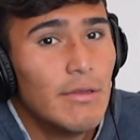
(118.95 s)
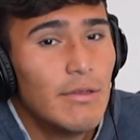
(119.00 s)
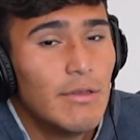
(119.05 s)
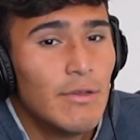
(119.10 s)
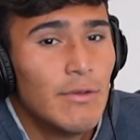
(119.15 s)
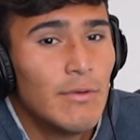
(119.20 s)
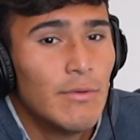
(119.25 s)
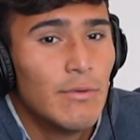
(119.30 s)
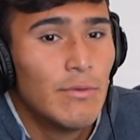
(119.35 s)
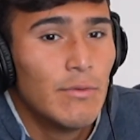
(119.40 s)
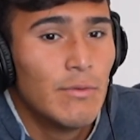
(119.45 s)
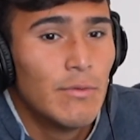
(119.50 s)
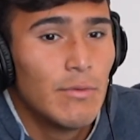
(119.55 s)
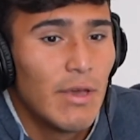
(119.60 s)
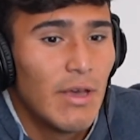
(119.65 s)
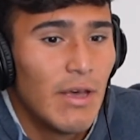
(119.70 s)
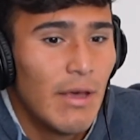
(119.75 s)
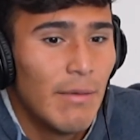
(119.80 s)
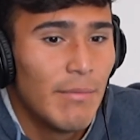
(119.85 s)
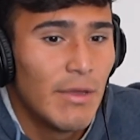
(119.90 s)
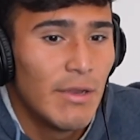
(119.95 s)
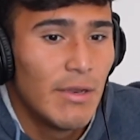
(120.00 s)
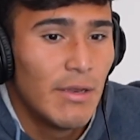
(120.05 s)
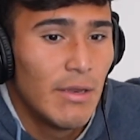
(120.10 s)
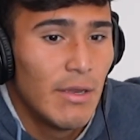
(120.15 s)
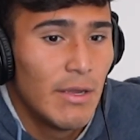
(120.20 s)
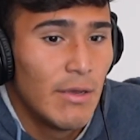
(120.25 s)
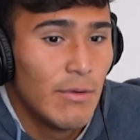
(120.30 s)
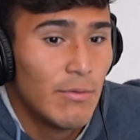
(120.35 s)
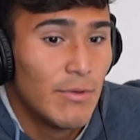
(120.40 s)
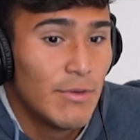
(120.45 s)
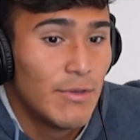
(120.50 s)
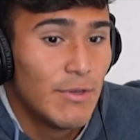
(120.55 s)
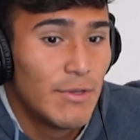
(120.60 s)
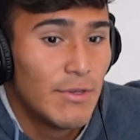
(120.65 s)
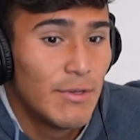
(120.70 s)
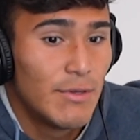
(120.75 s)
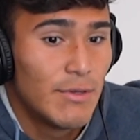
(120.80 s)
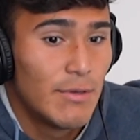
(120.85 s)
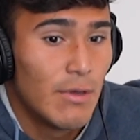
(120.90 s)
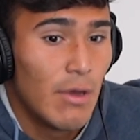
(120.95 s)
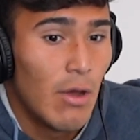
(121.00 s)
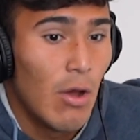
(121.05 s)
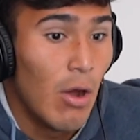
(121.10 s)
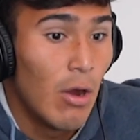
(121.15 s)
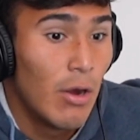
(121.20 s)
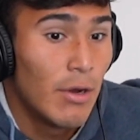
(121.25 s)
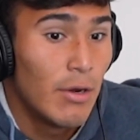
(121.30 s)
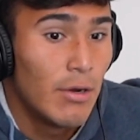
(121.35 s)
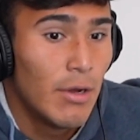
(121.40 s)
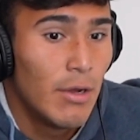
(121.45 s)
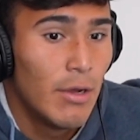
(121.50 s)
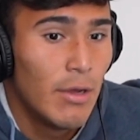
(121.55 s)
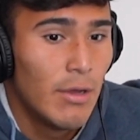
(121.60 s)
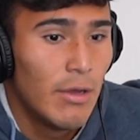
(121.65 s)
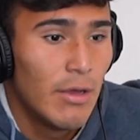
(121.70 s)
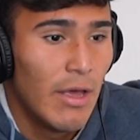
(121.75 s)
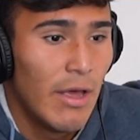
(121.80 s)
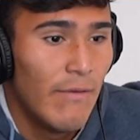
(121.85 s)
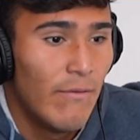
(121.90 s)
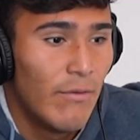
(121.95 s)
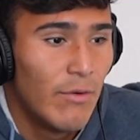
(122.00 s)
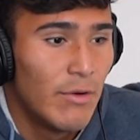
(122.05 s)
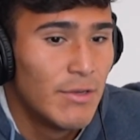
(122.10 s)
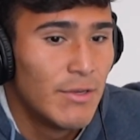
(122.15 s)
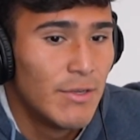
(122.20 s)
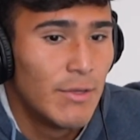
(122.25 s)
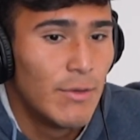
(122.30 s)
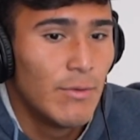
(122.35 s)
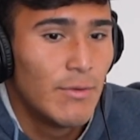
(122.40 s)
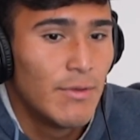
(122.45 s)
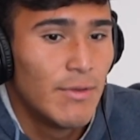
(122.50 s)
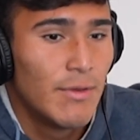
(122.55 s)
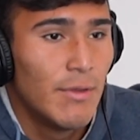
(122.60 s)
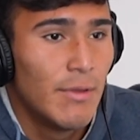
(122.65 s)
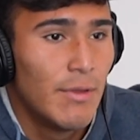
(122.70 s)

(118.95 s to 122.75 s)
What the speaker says: So, yeah, I mean, it was hard at first due to,